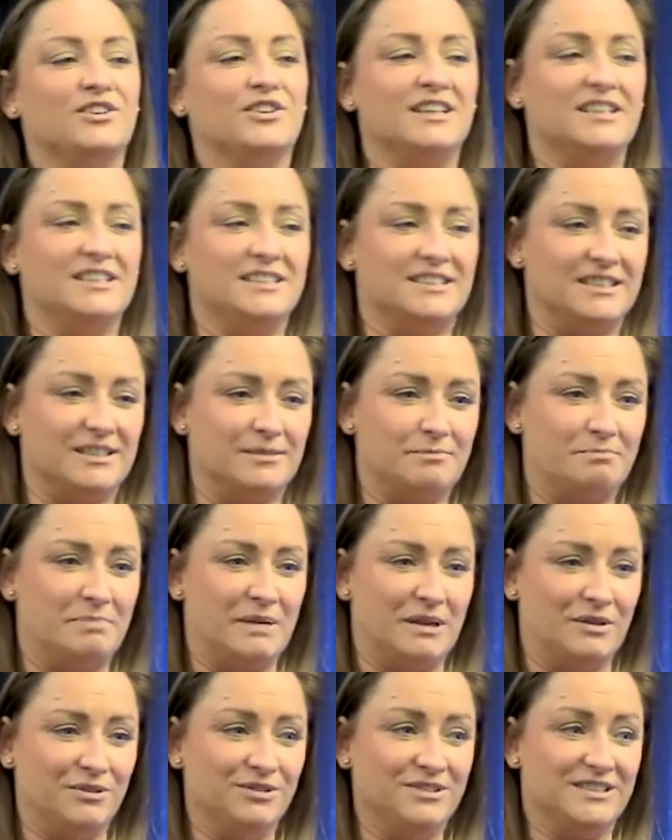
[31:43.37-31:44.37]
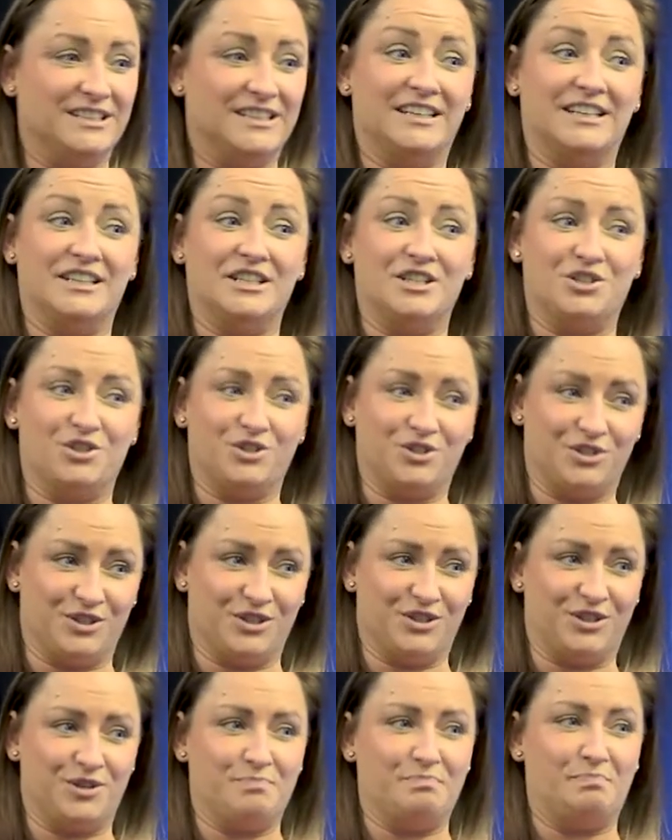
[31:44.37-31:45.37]
on a listed building and it
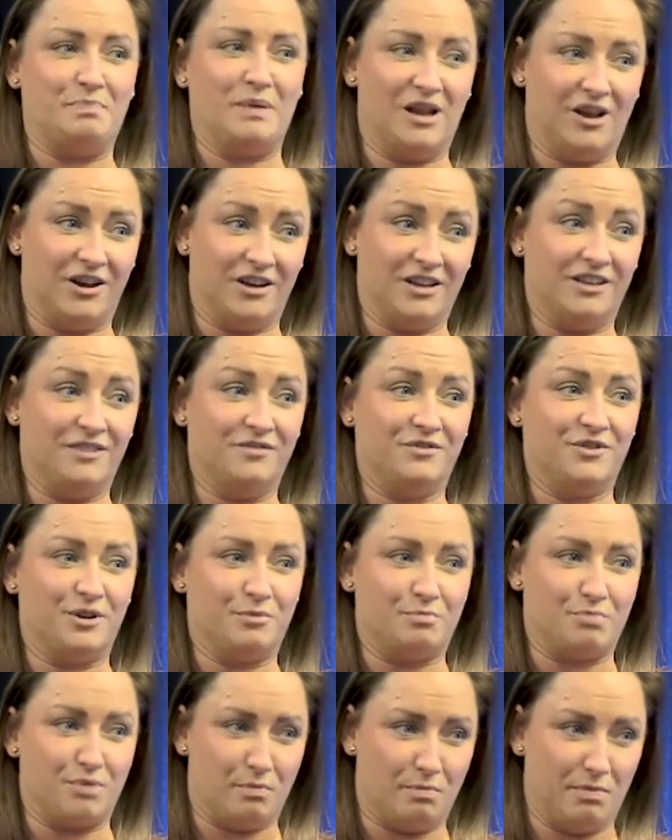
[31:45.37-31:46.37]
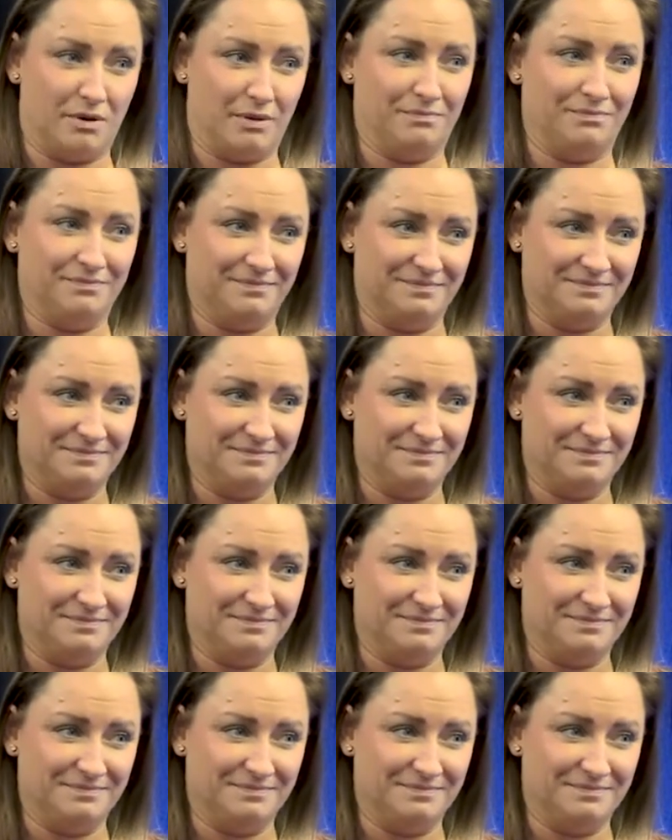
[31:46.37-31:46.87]
doesn't comply, you've got a problem.